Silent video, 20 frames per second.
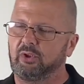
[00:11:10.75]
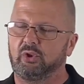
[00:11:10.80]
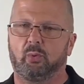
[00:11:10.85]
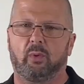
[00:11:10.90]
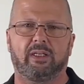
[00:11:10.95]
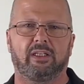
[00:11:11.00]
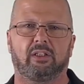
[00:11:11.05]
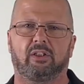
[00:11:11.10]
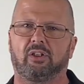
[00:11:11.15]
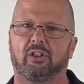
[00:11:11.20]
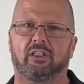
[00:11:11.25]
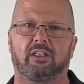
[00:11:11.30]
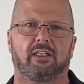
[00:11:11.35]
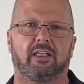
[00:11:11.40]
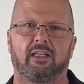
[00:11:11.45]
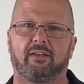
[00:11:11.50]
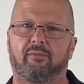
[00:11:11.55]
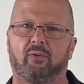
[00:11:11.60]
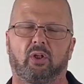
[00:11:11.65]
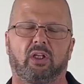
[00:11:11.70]
between good and
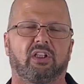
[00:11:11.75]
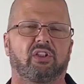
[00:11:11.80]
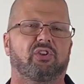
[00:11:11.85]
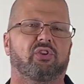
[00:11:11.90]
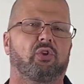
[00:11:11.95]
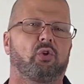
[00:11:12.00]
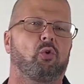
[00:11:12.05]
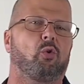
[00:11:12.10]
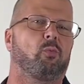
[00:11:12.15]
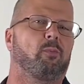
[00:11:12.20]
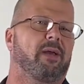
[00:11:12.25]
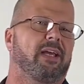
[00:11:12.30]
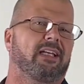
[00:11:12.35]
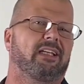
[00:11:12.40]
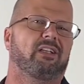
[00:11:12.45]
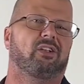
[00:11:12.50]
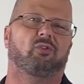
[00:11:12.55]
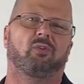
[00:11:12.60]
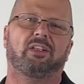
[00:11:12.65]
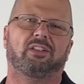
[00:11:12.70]
evil, and too
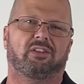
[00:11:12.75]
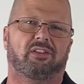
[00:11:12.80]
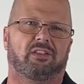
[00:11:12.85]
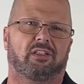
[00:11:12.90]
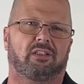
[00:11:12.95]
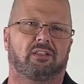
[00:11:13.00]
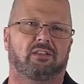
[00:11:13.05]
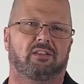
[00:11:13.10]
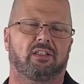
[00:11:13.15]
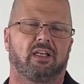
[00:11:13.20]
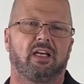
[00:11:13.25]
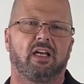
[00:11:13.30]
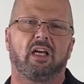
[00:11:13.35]
many Christians